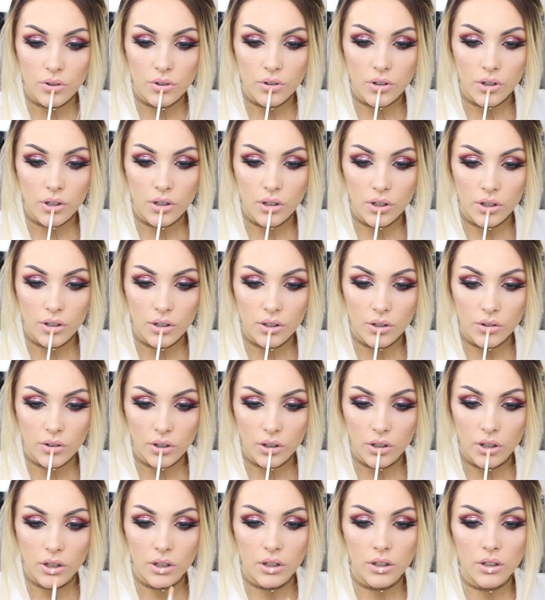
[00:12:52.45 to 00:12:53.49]
they kind of
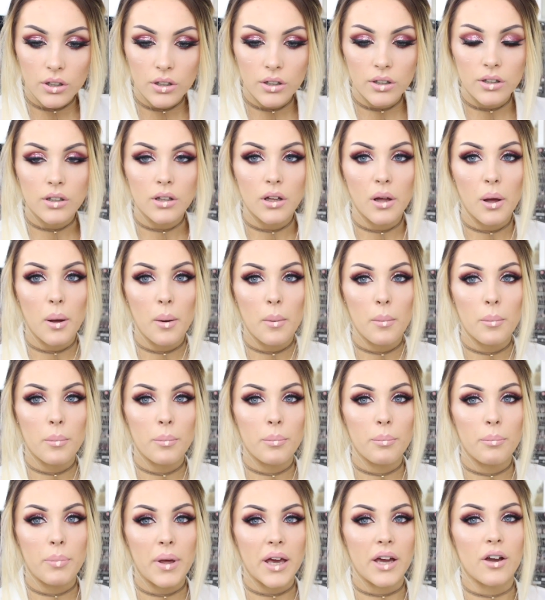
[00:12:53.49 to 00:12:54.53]
look
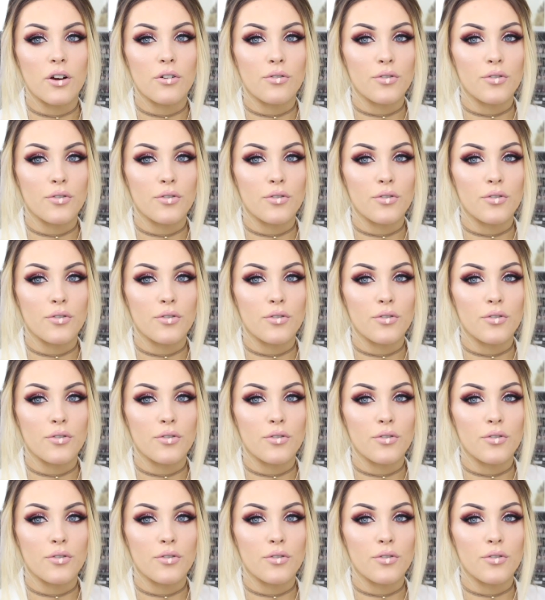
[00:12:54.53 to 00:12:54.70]
bigger